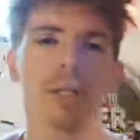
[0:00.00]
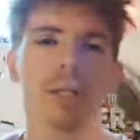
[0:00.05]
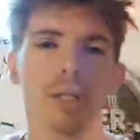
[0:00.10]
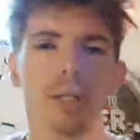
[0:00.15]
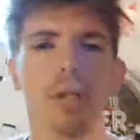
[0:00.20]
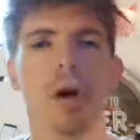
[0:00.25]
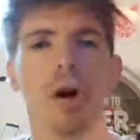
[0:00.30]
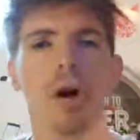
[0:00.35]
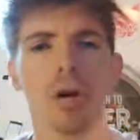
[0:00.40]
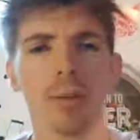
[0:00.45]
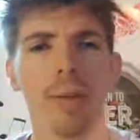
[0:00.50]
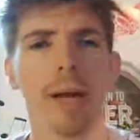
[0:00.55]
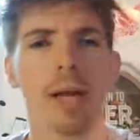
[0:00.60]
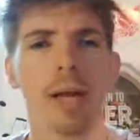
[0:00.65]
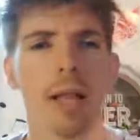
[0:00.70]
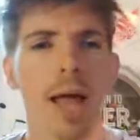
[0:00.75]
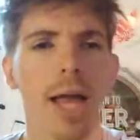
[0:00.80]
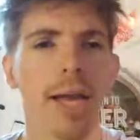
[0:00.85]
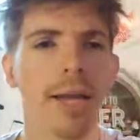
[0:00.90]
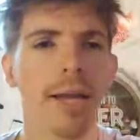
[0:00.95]
talked about a
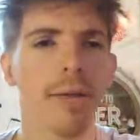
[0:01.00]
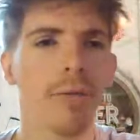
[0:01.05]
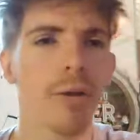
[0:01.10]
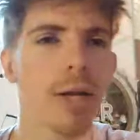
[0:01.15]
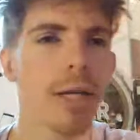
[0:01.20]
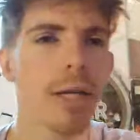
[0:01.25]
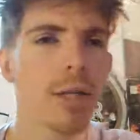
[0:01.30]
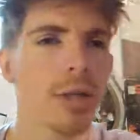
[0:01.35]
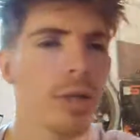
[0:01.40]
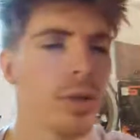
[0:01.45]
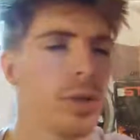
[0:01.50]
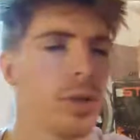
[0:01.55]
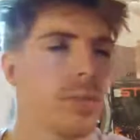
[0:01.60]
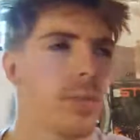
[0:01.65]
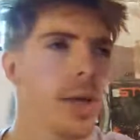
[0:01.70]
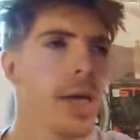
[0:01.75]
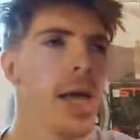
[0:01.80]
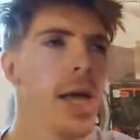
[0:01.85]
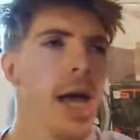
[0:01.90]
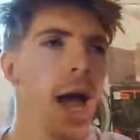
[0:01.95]
lot of different issues,
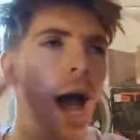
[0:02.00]
but